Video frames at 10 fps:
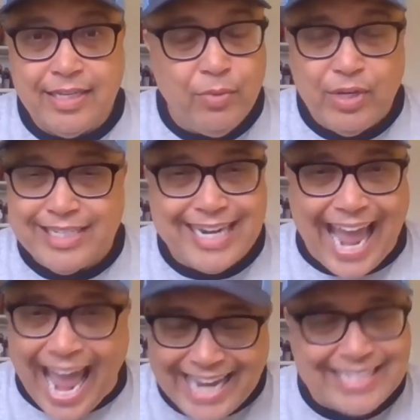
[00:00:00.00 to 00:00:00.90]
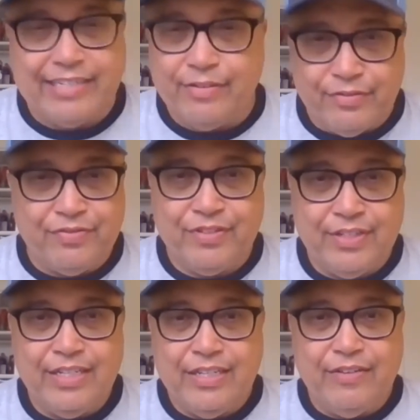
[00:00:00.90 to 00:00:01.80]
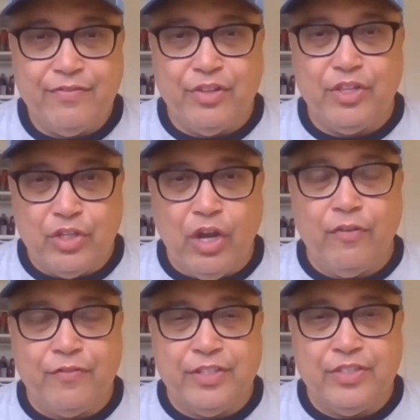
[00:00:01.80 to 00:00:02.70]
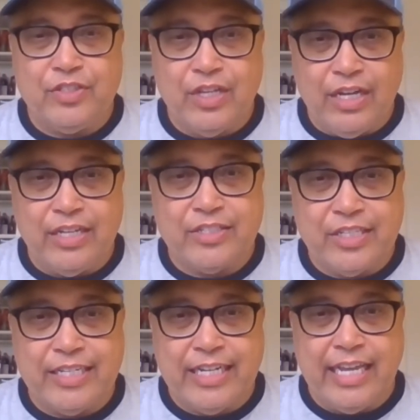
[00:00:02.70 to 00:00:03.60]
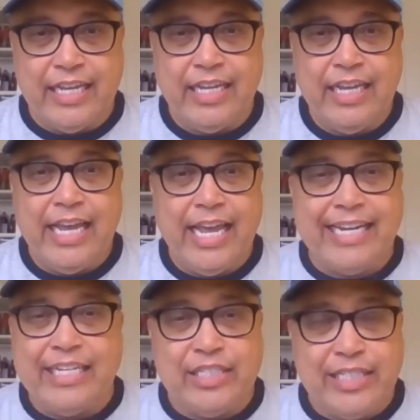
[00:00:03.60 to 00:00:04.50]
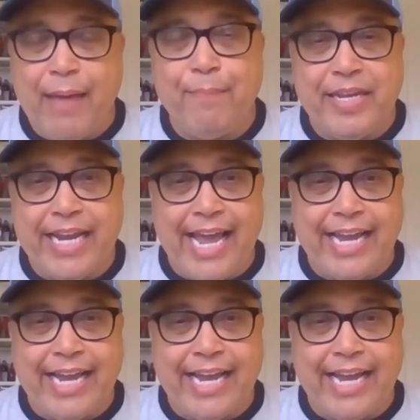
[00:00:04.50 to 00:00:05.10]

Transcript: he wasn't active for the Dolphins on Sunday and he's not been